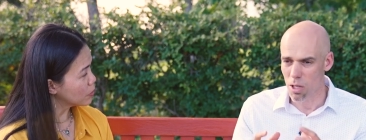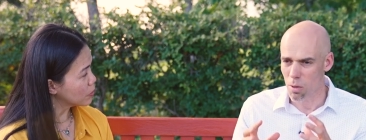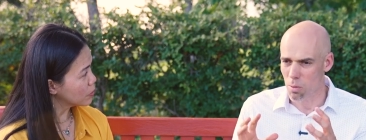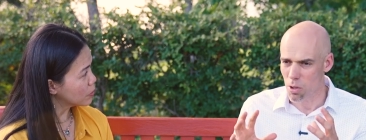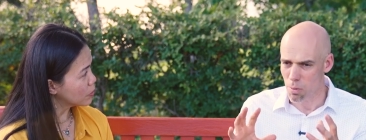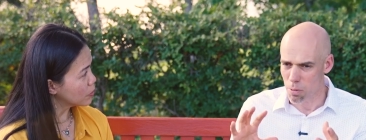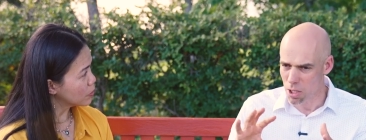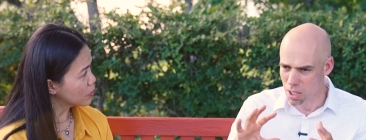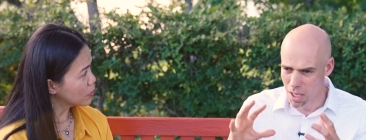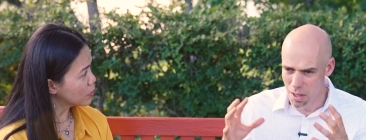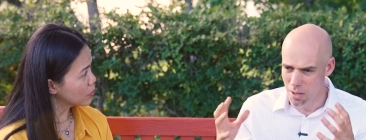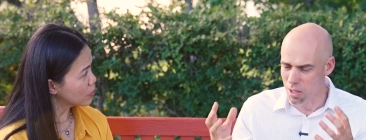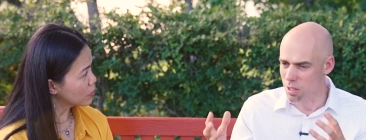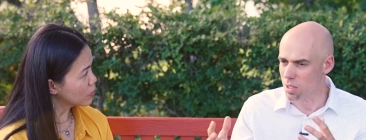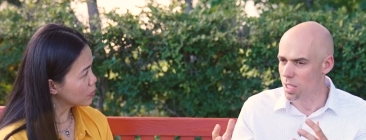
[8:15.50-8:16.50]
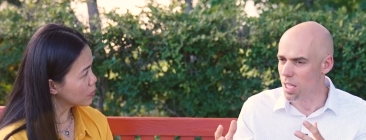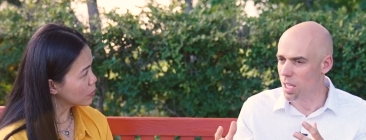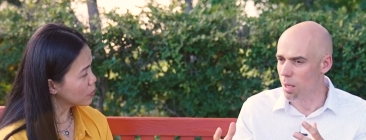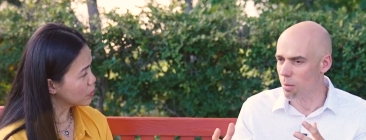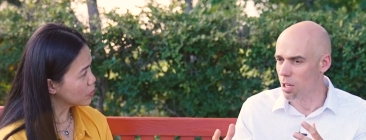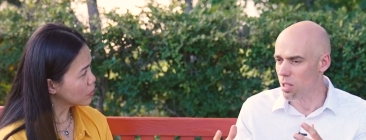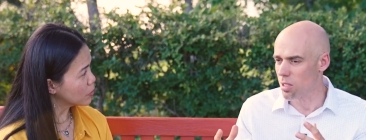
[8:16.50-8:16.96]
Speaker 1: you put together your
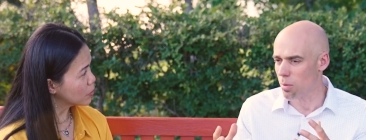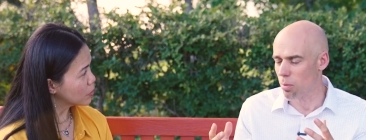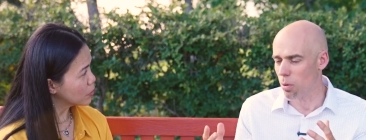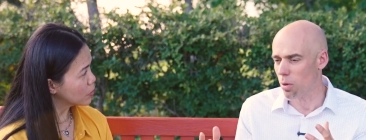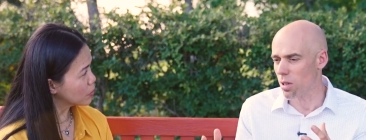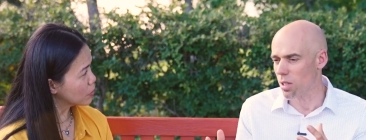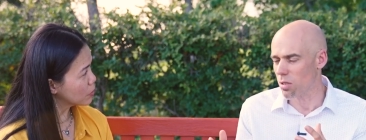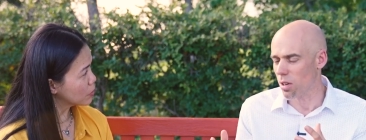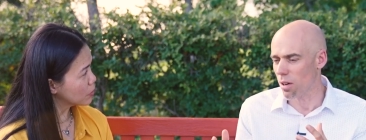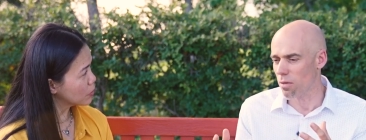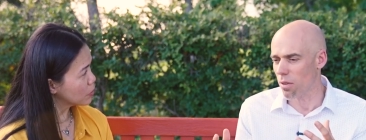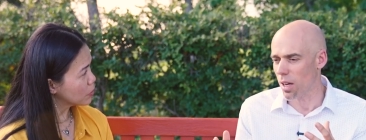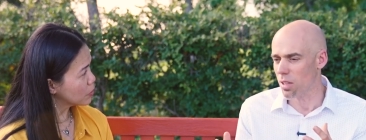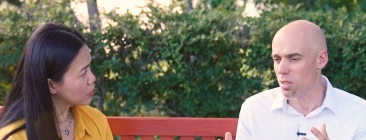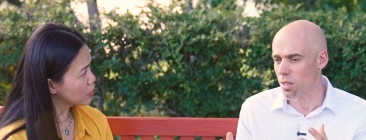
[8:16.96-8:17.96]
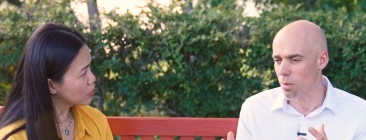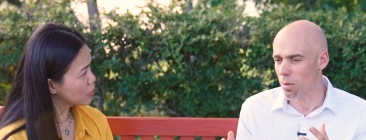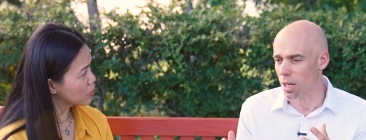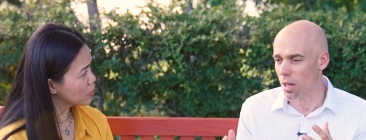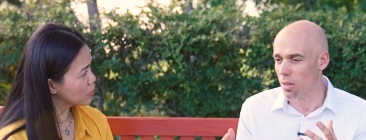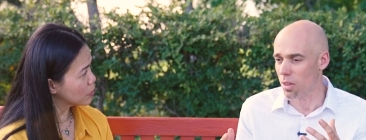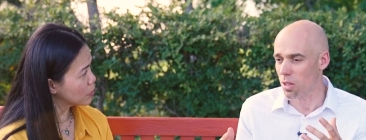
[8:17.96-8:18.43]
team, it is important to try to find somebody
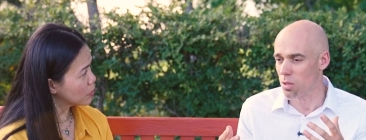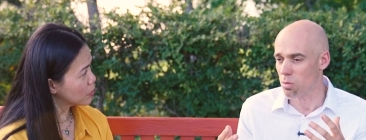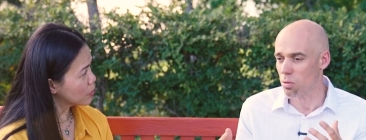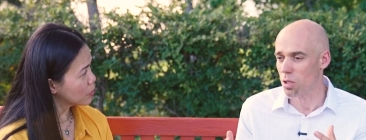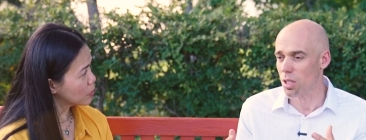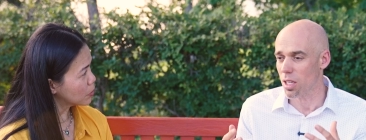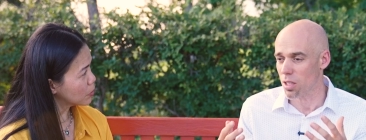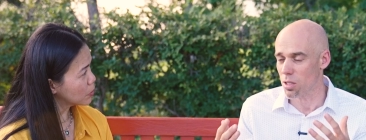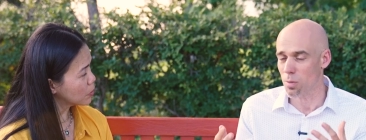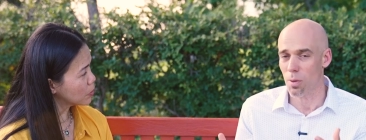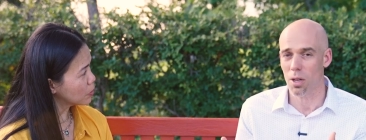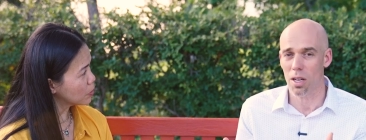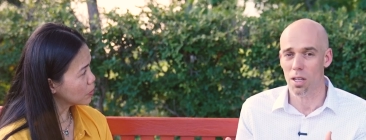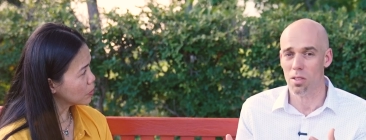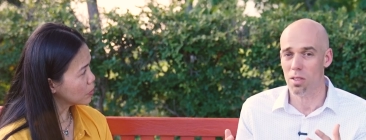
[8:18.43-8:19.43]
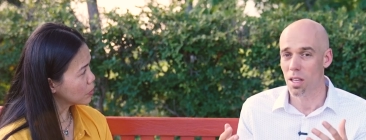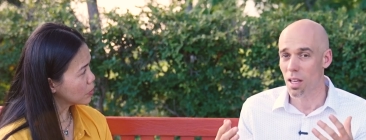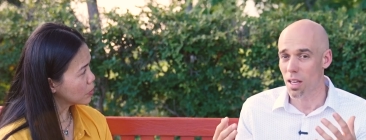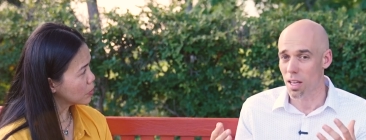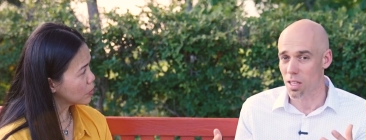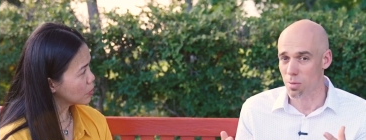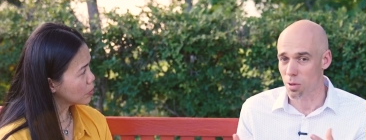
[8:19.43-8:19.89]
I think that's really experienced
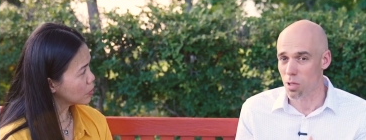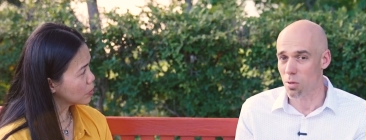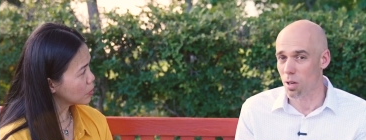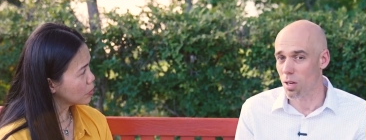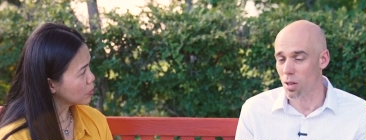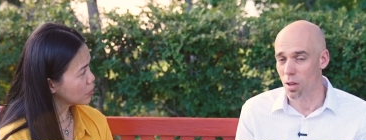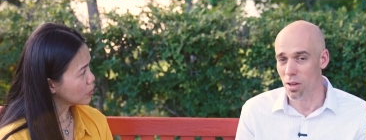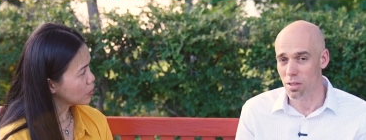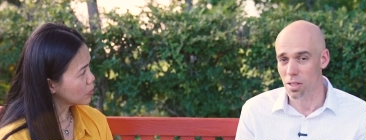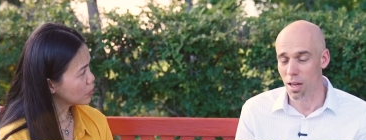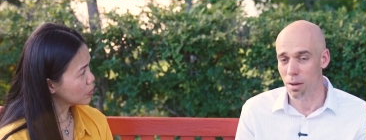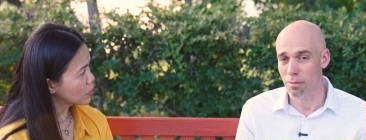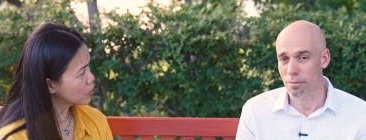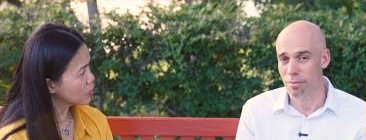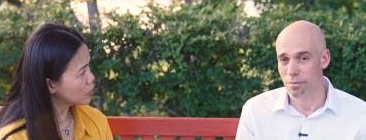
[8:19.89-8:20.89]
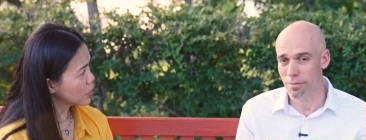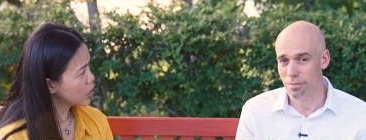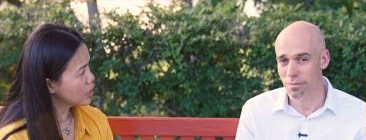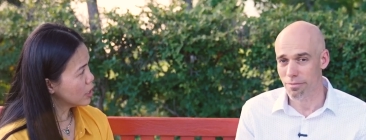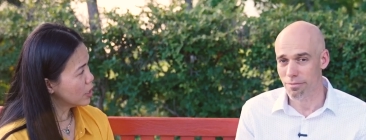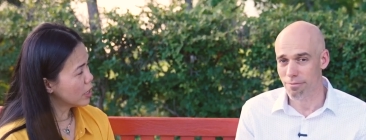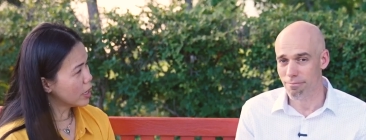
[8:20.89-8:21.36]
and has been doing it a long time.
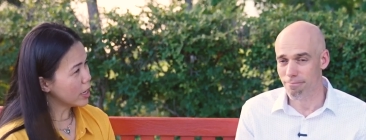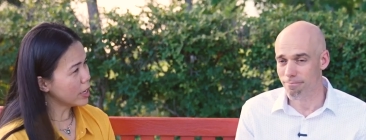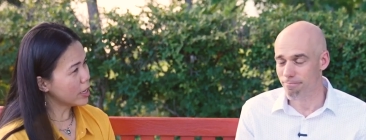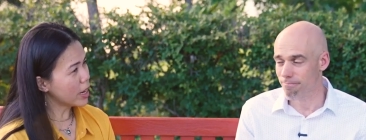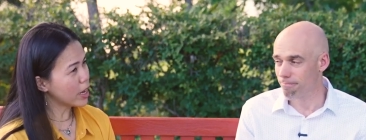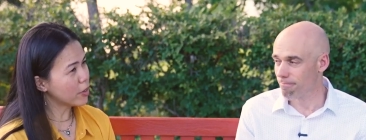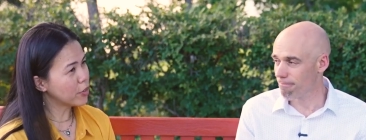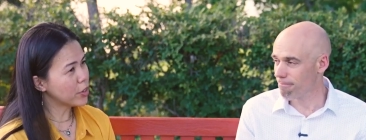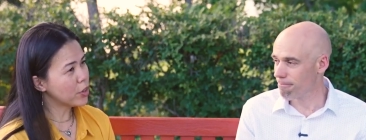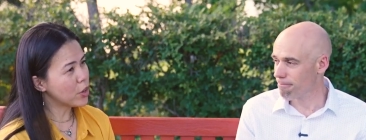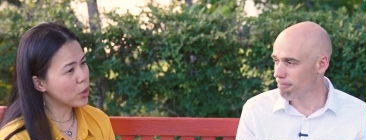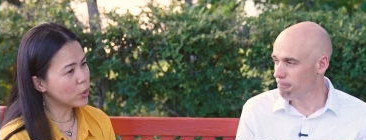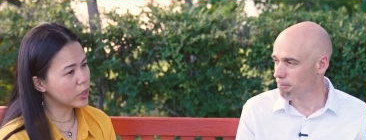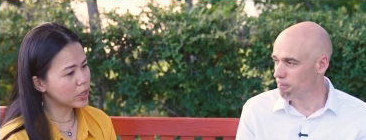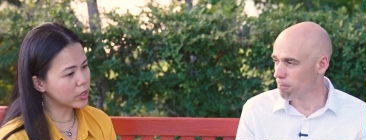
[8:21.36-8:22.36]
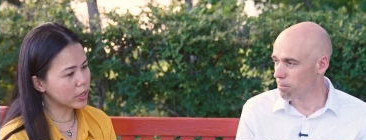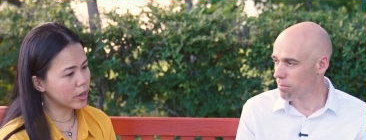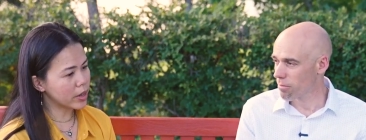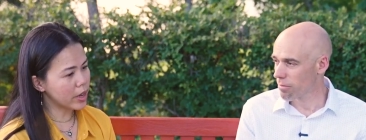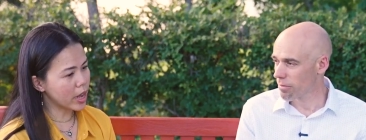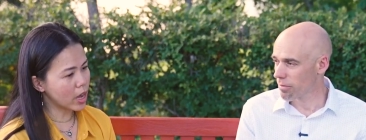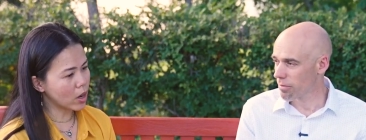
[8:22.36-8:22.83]
Speaker 2: And have you noticed that
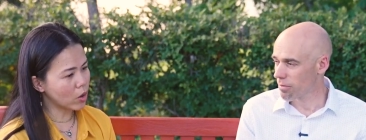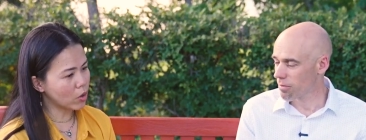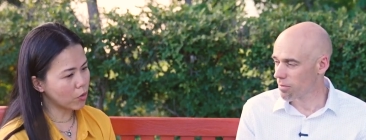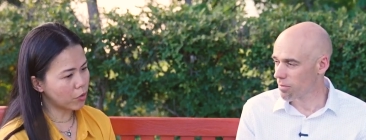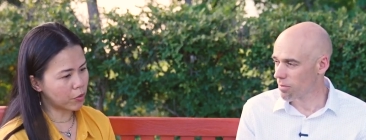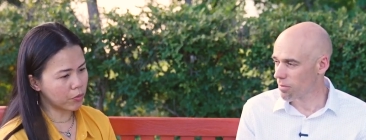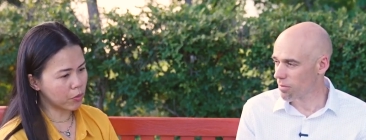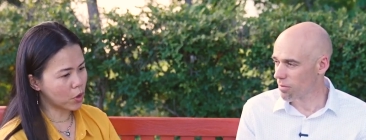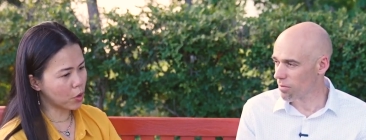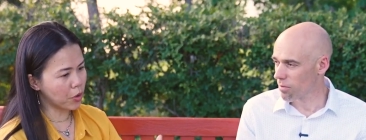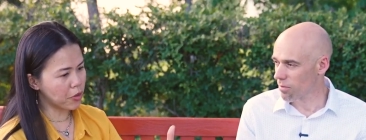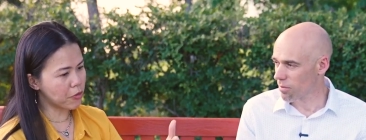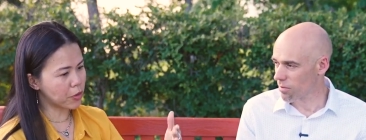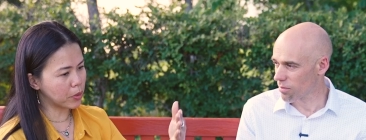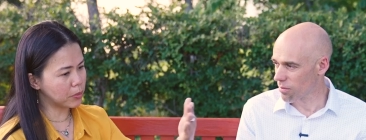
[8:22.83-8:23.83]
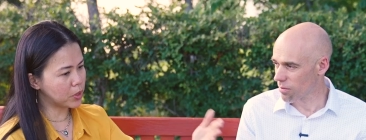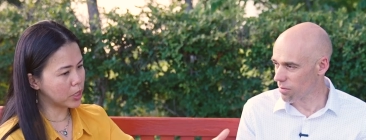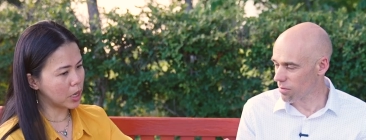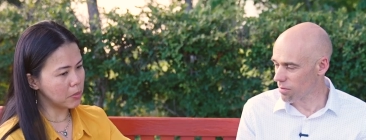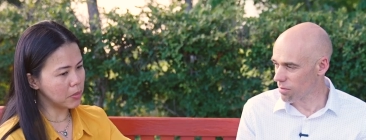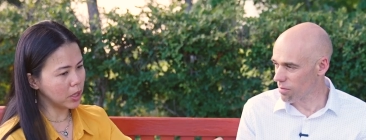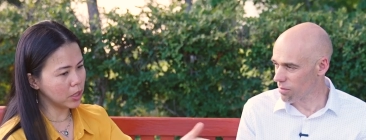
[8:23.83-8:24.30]
now going from
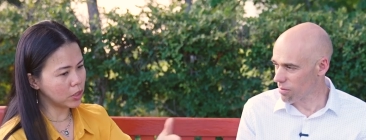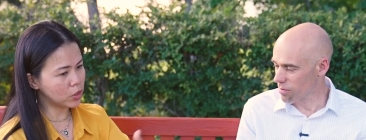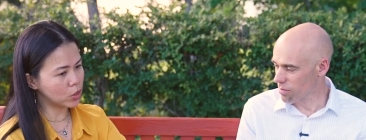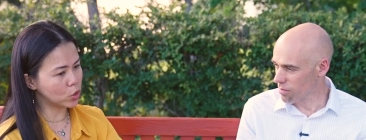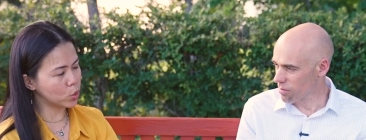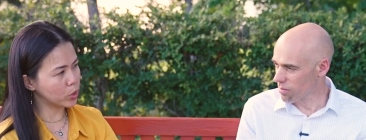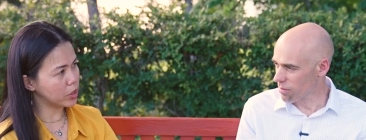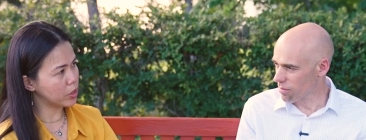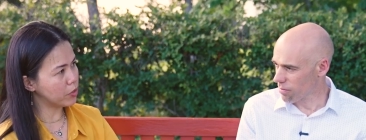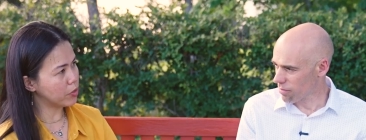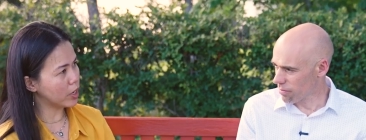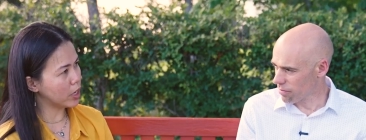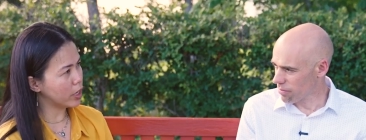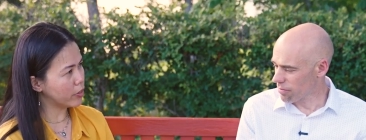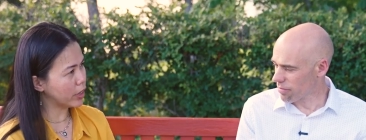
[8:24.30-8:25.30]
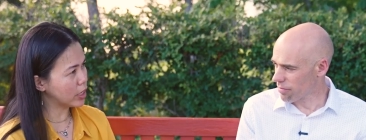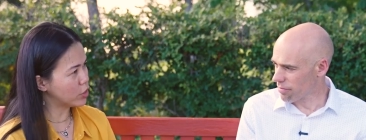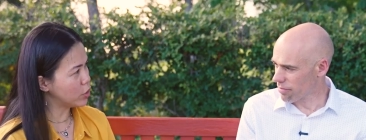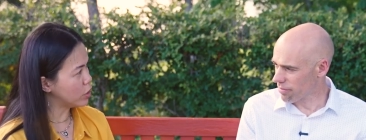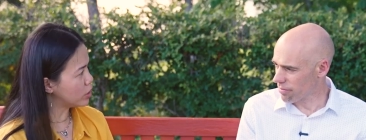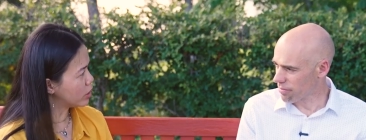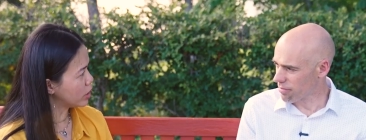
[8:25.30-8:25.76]
10 million to 25, has
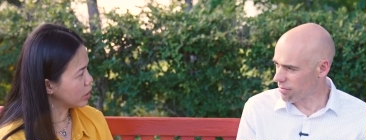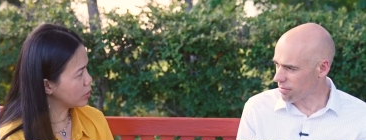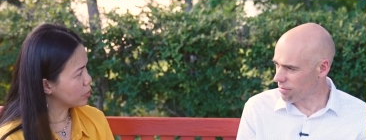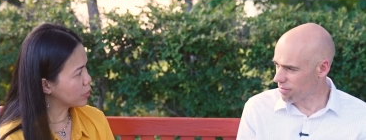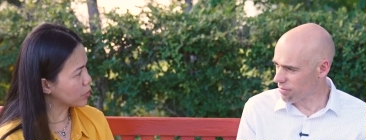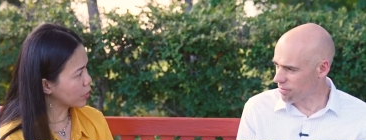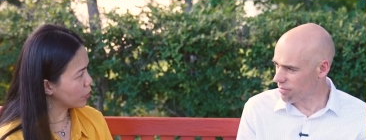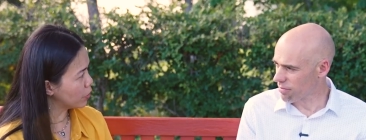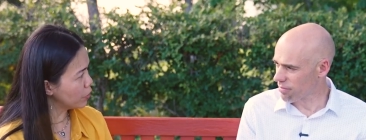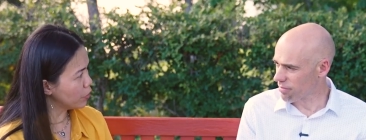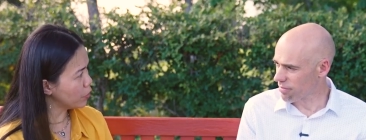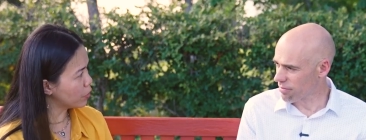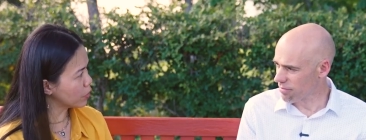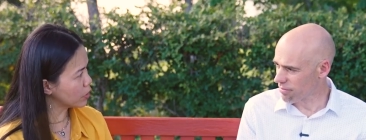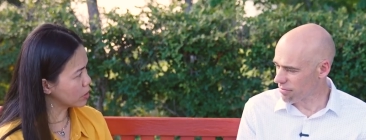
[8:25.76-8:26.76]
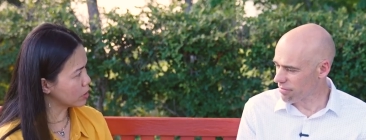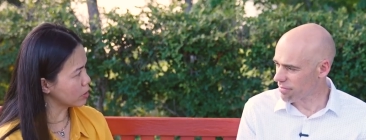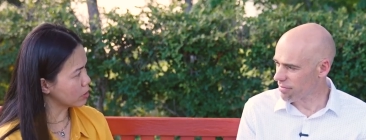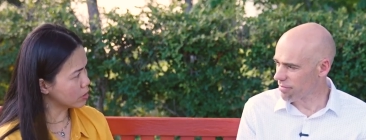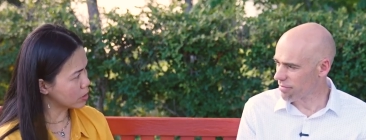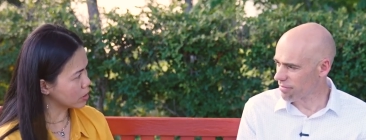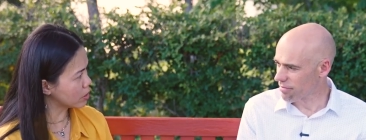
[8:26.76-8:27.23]
your team grown? is it
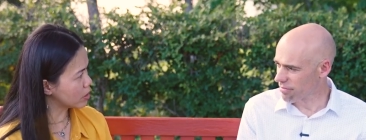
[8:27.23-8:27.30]
the